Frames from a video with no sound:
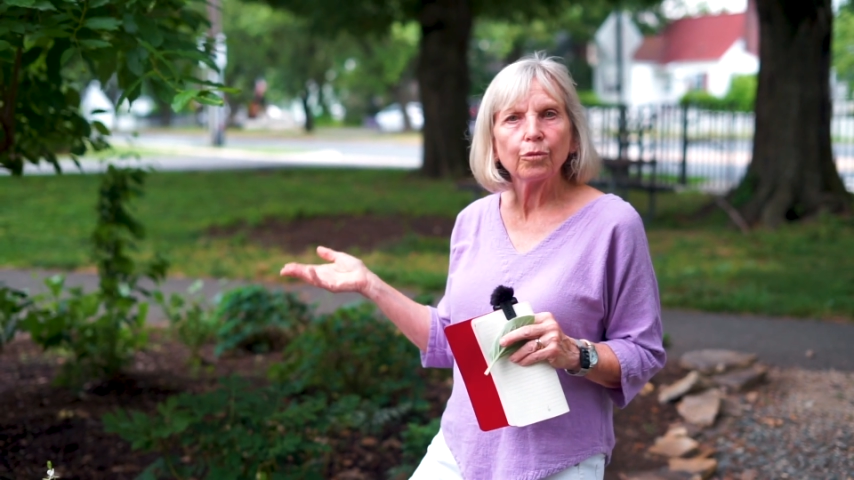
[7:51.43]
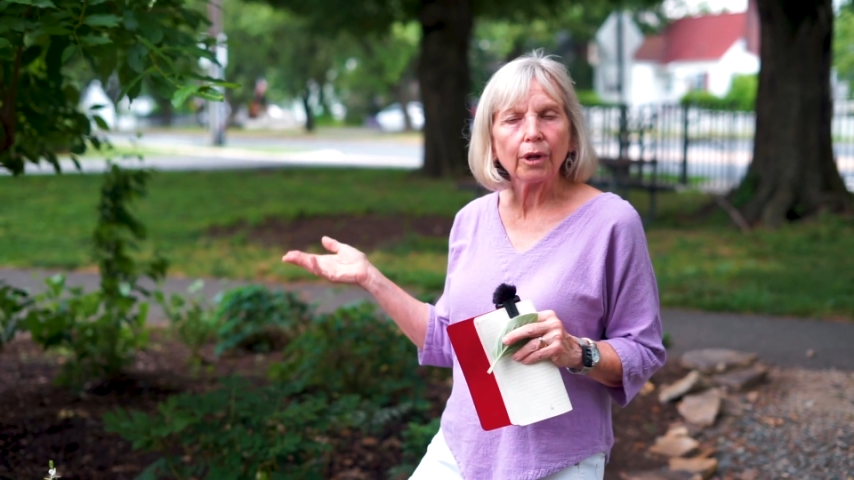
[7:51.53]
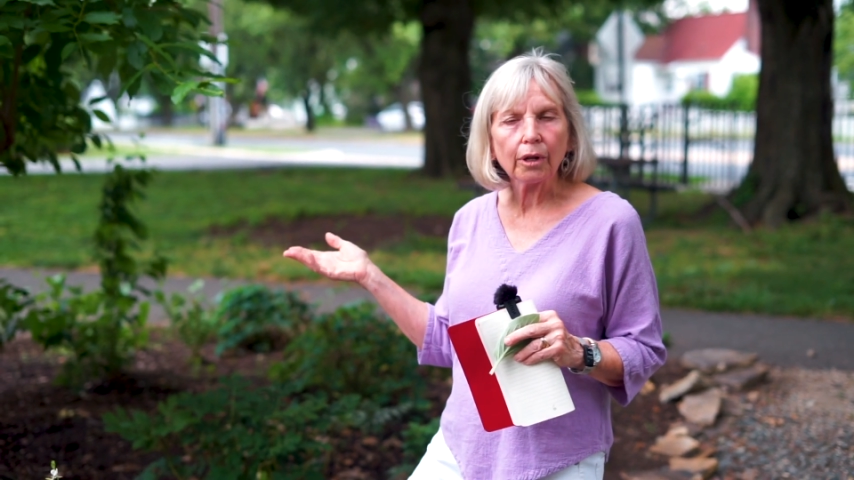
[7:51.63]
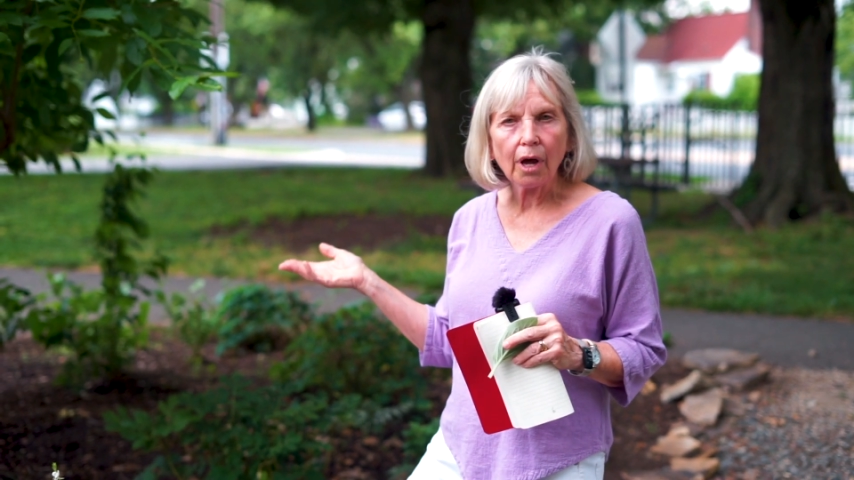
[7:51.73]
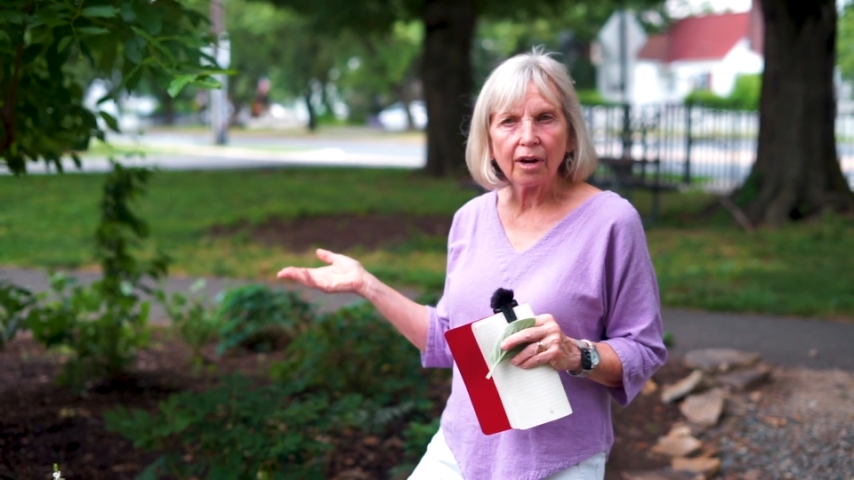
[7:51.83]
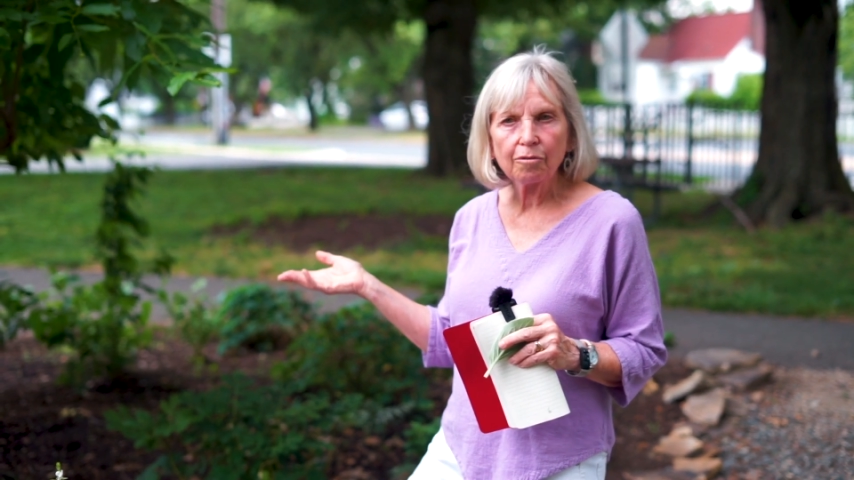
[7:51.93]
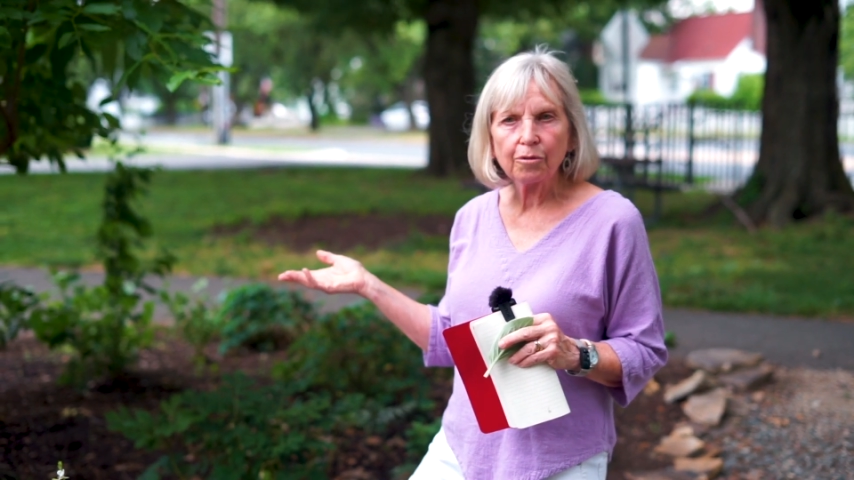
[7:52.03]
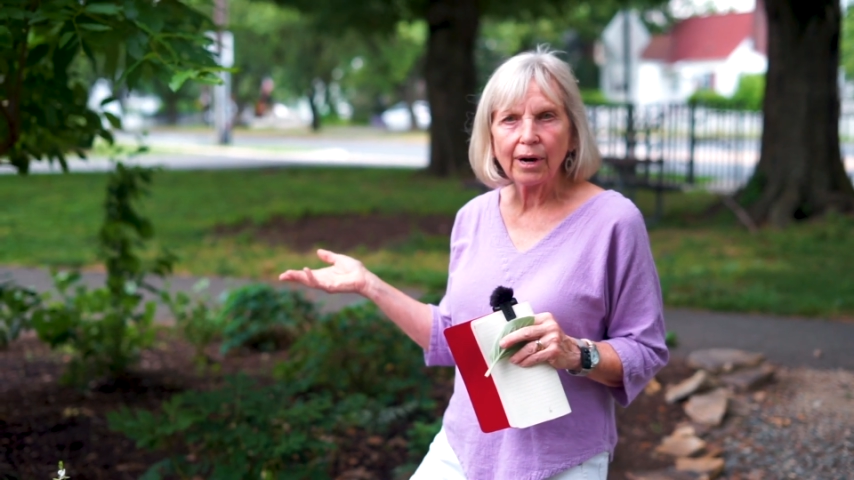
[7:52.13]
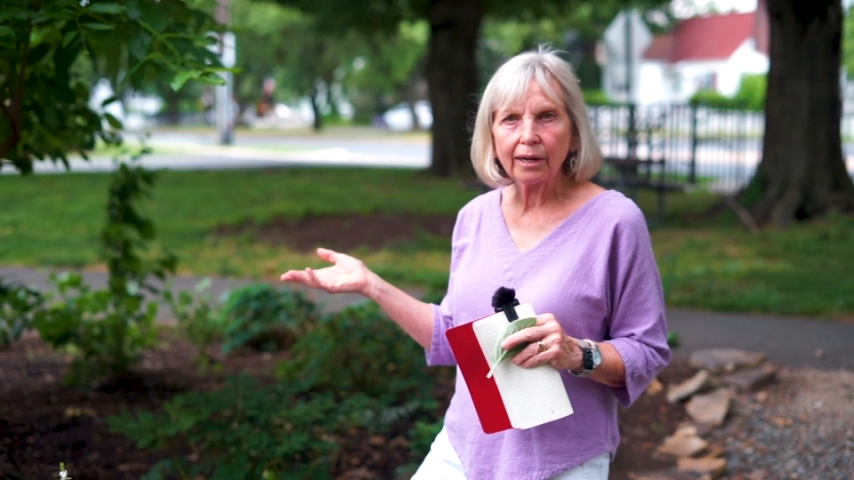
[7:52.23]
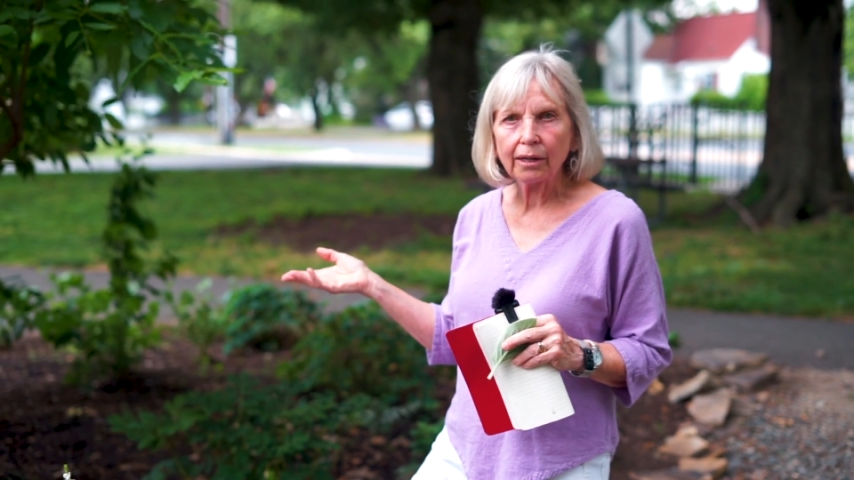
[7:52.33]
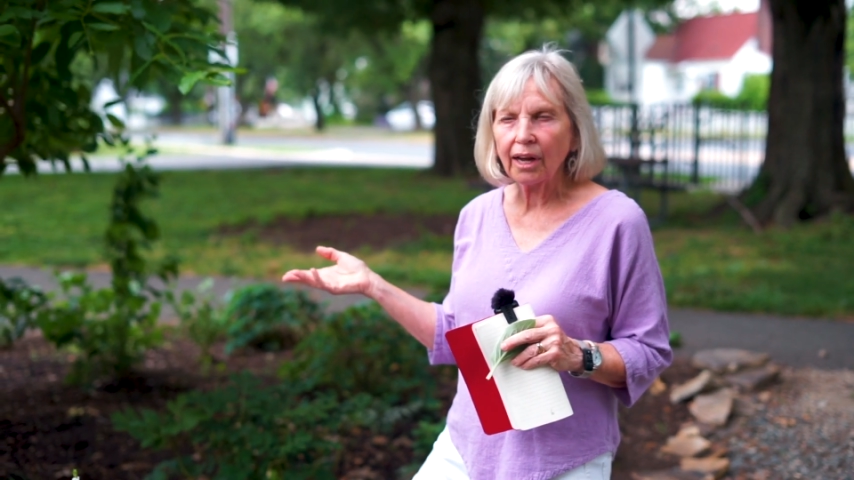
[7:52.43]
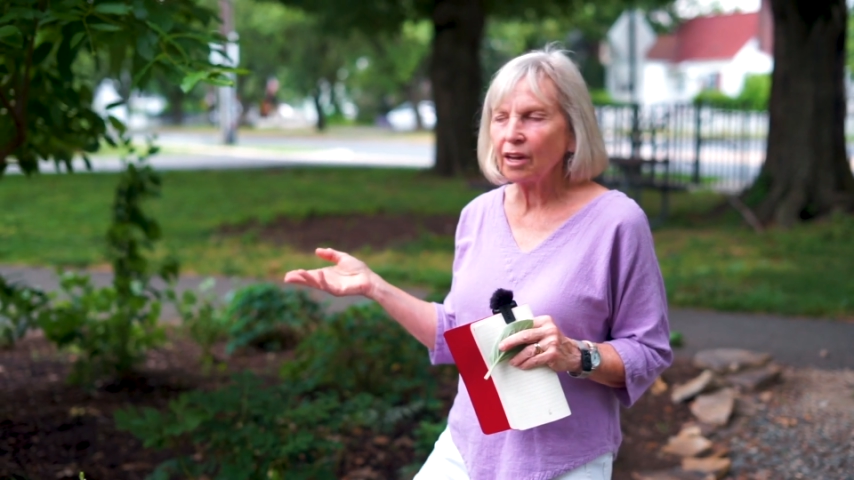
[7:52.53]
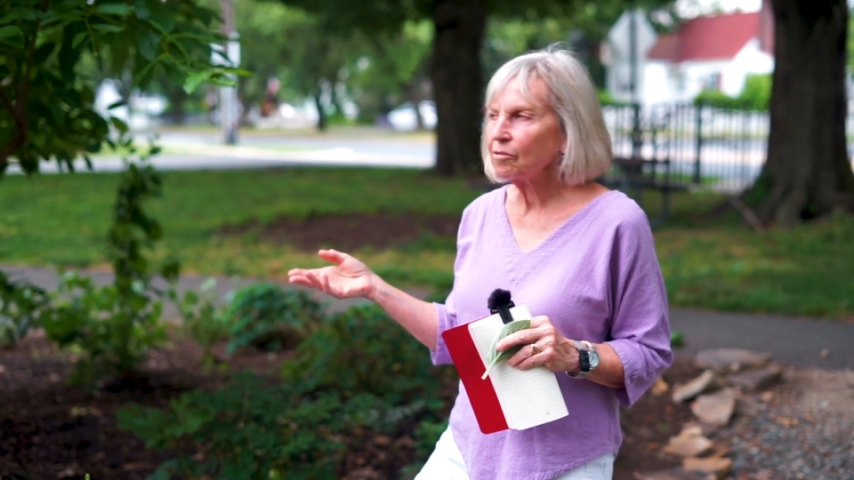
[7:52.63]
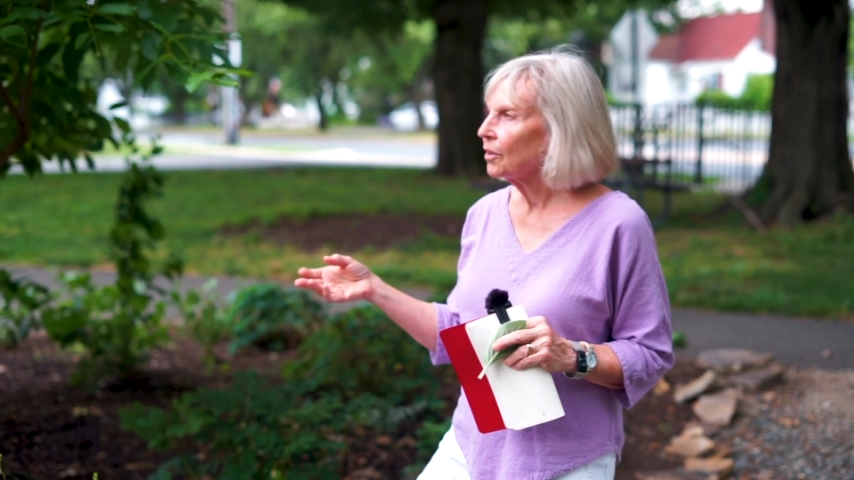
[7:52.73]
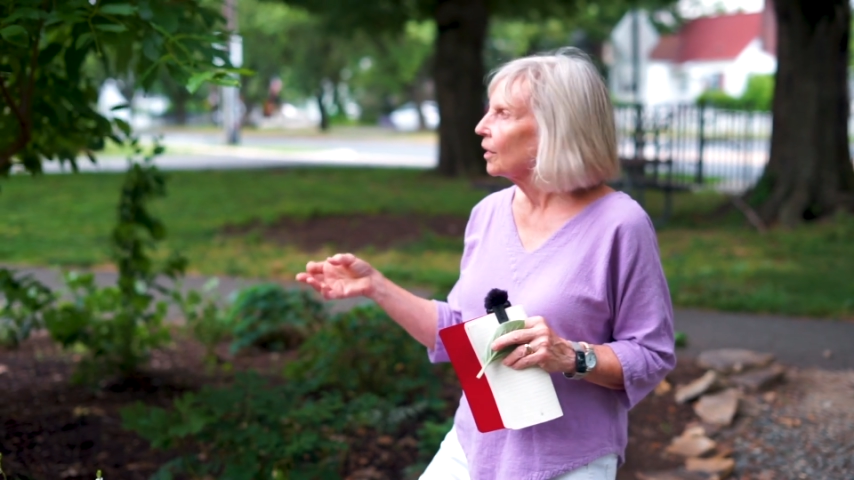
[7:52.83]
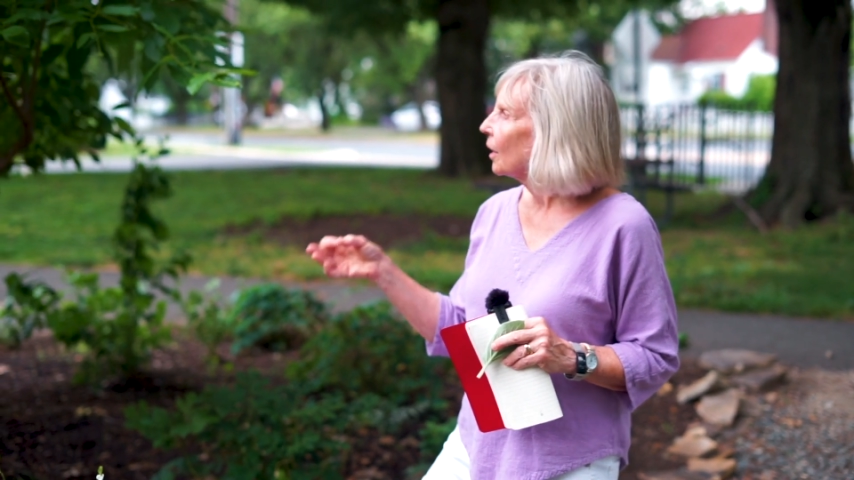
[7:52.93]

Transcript: a lot of wildlife.